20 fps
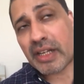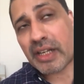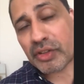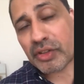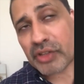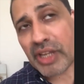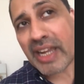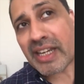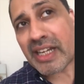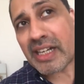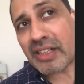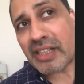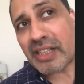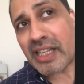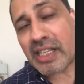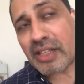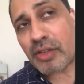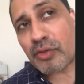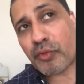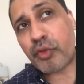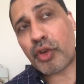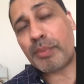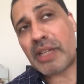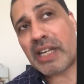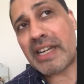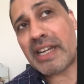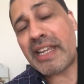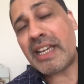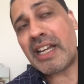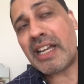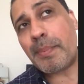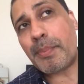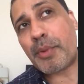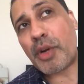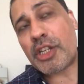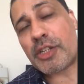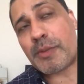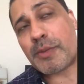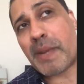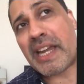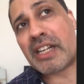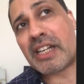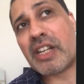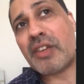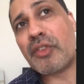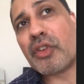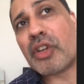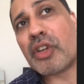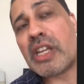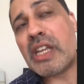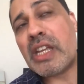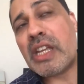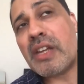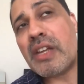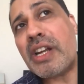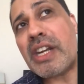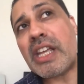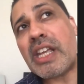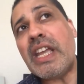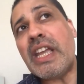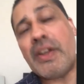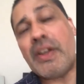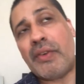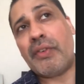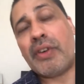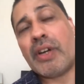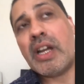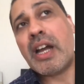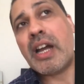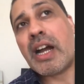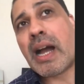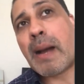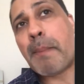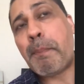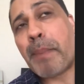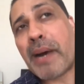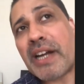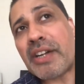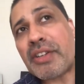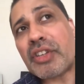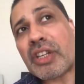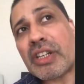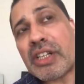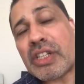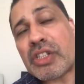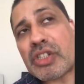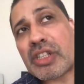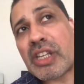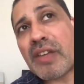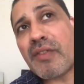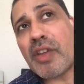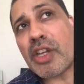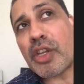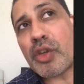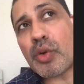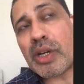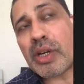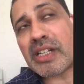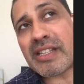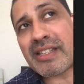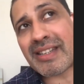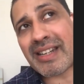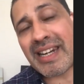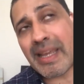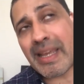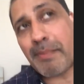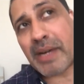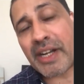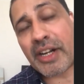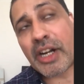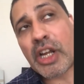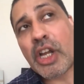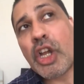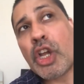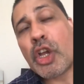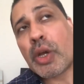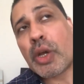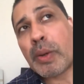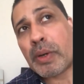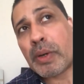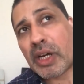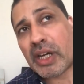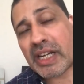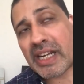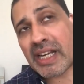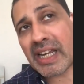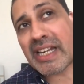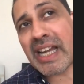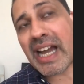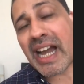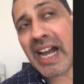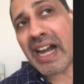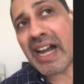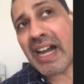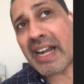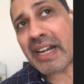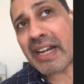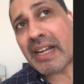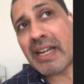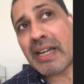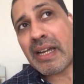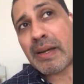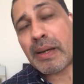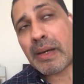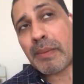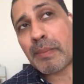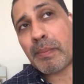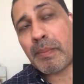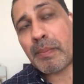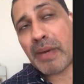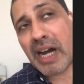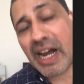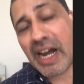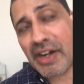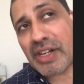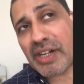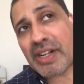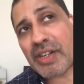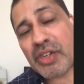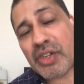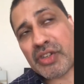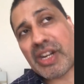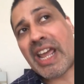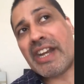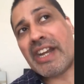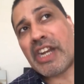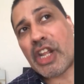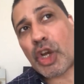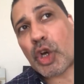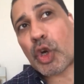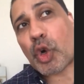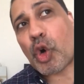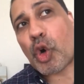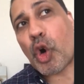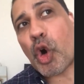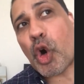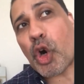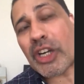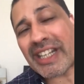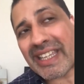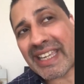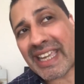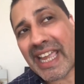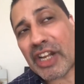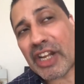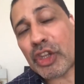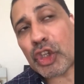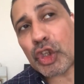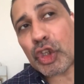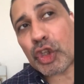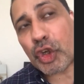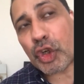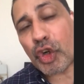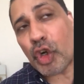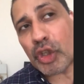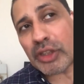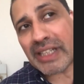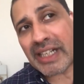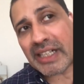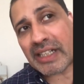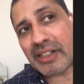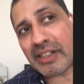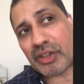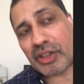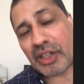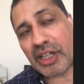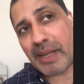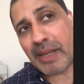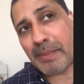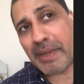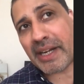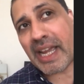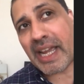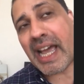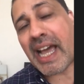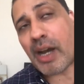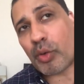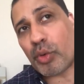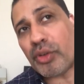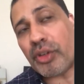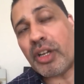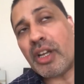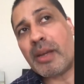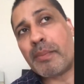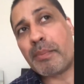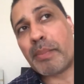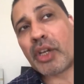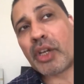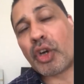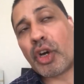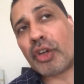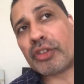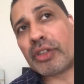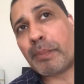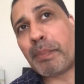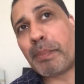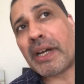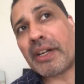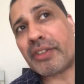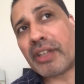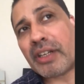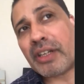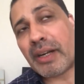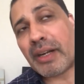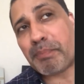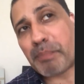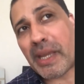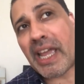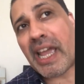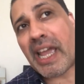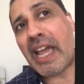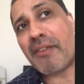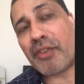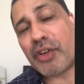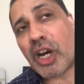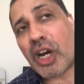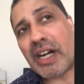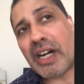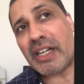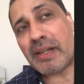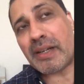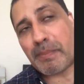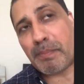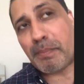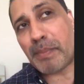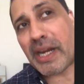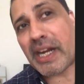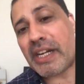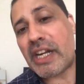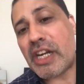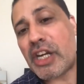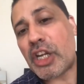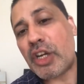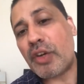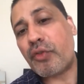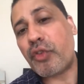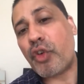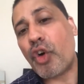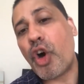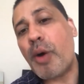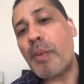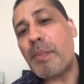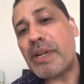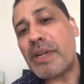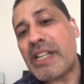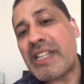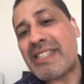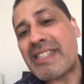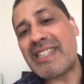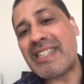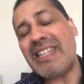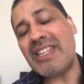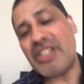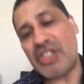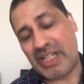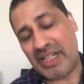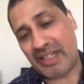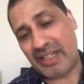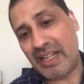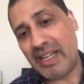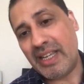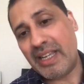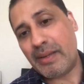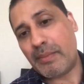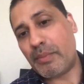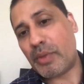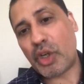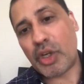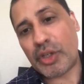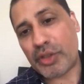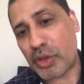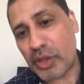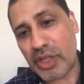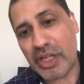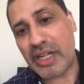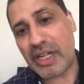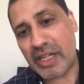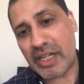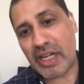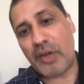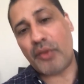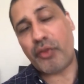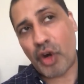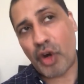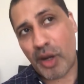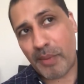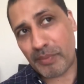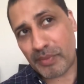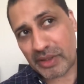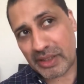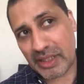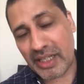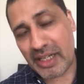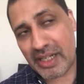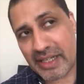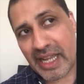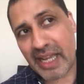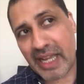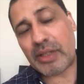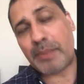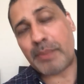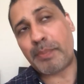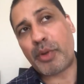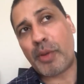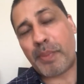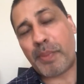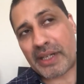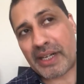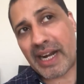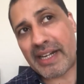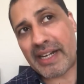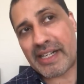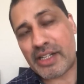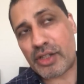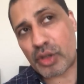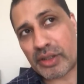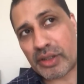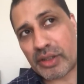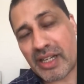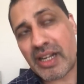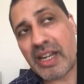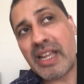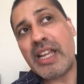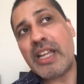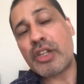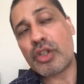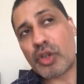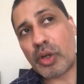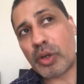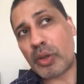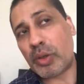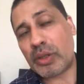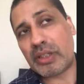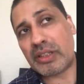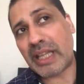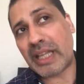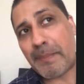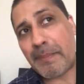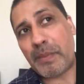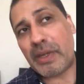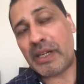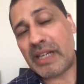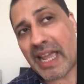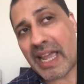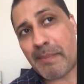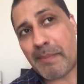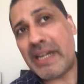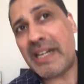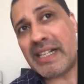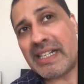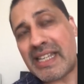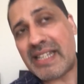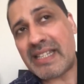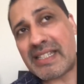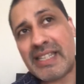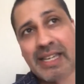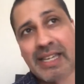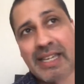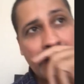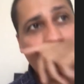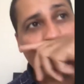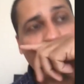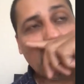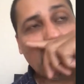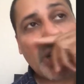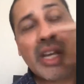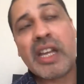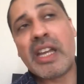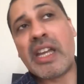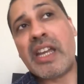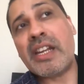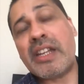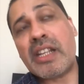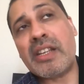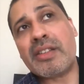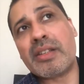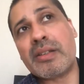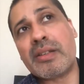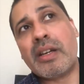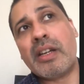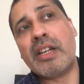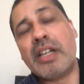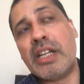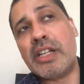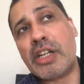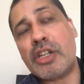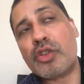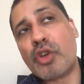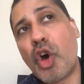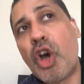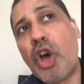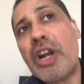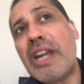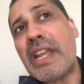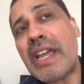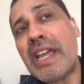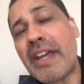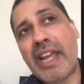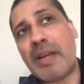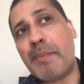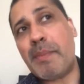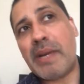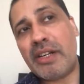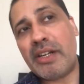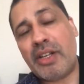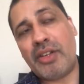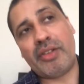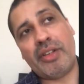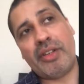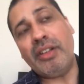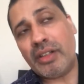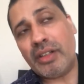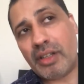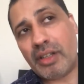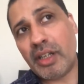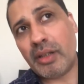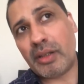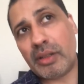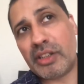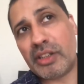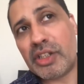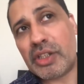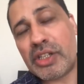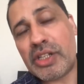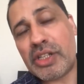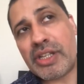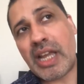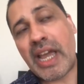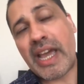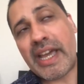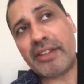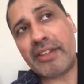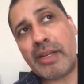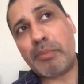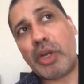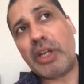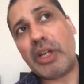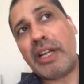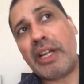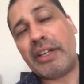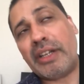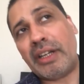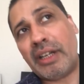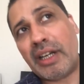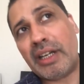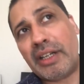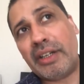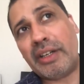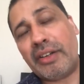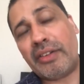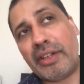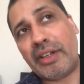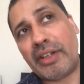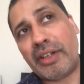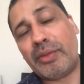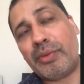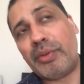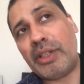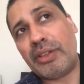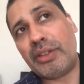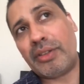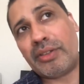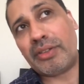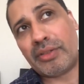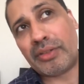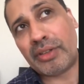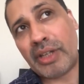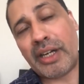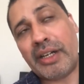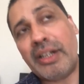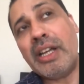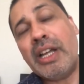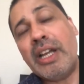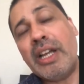Second thing is, from the legal perspective, even if a person is giving you a disclaimer, in our understanding, court can throw that disclaimer out because the person may have not made an informed decision, because you didn't inform, they didn't have the proper guidance, so the liability is there. It is only a recommendation. As the Maulana Ali Raza Razvi has said,